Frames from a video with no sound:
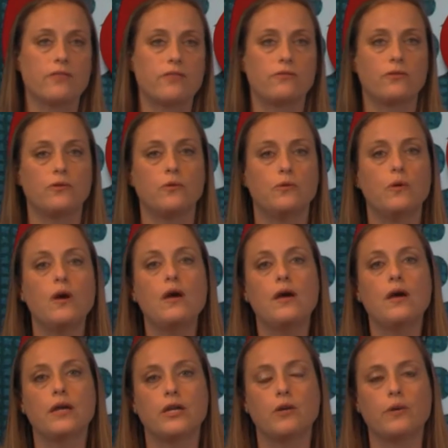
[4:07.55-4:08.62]
through
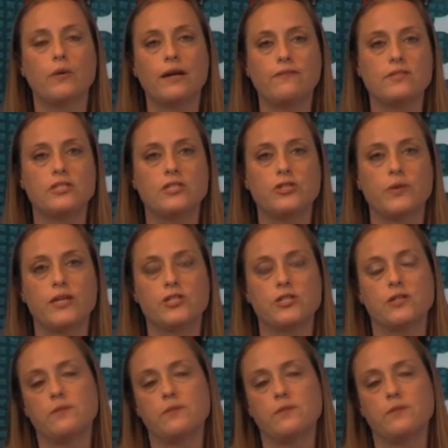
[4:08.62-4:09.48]
whatever situation.